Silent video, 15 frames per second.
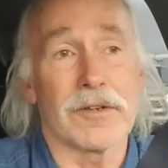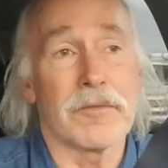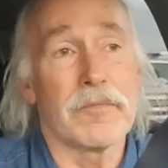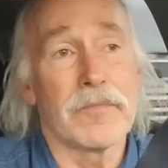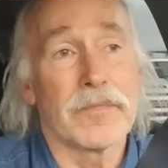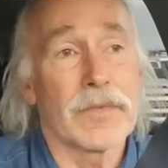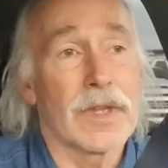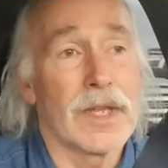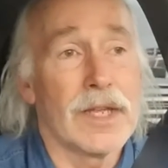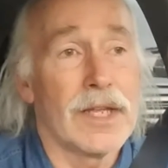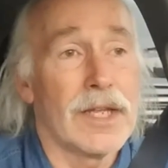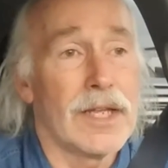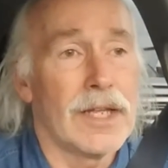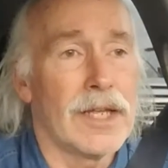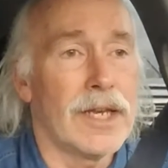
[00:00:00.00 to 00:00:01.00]

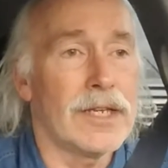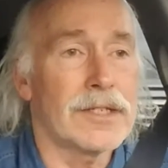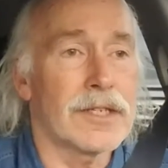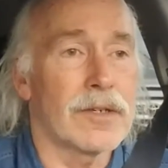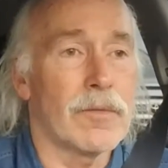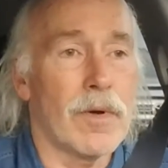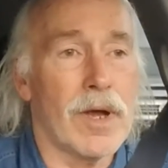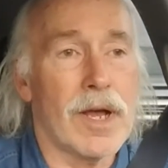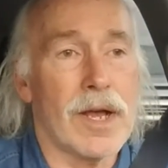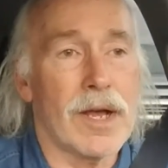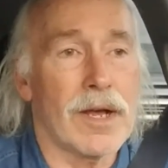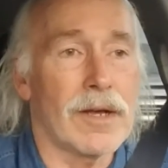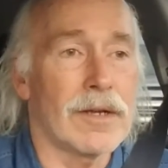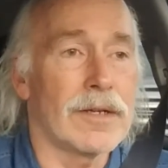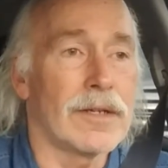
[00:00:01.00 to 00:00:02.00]
And he said,
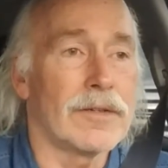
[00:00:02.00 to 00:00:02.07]
wow.